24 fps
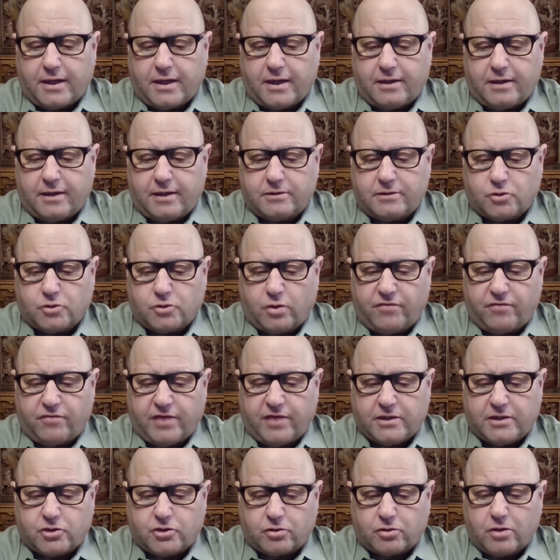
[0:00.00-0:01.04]
uh, joint
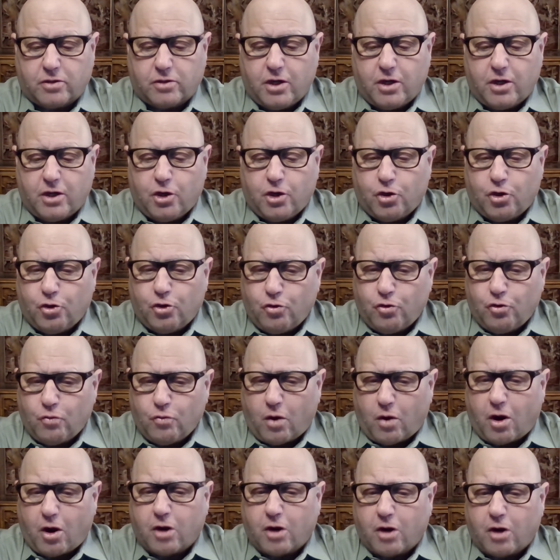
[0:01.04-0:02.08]
venture,
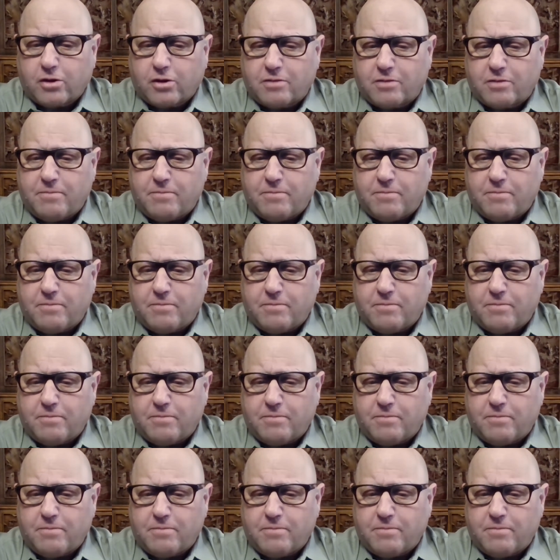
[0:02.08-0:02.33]
who are